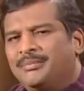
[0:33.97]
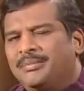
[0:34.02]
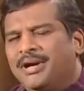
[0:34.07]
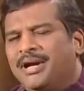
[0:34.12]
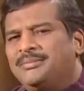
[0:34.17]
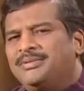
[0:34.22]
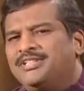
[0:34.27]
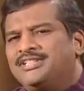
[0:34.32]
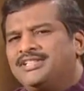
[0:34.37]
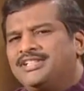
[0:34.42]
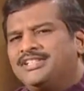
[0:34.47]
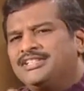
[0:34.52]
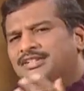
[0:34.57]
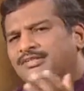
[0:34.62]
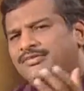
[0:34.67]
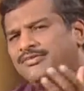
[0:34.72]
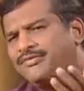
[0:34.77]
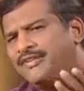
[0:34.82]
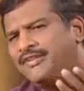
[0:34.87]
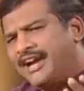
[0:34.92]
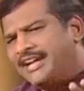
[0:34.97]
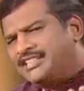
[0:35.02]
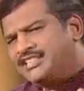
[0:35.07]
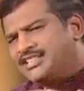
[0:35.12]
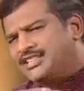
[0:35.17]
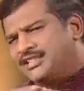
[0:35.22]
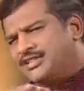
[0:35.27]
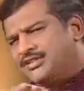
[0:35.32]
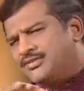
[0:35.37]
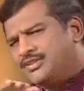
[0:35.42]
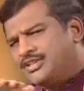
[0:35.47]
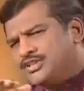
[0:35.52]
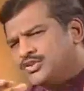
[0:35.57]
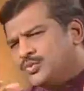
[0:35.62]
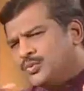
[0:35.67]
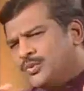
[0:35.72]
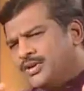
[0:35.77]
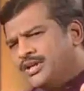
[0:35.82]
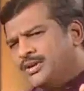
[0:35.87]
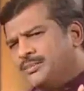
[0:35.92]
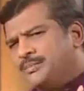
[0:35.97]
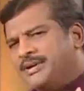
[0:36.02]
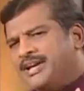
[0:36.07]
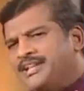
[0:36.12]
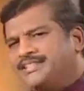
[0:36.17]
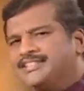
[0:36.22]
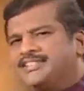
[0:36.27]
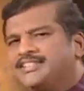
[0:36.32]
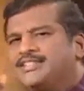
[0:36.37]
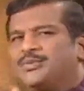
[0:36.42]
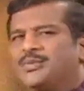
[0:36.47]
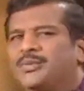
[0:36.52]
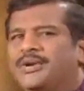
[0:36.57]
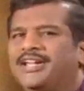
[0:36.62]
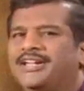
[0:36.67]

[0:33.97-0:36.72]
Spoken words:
The Bible says the fashion of this world passes away.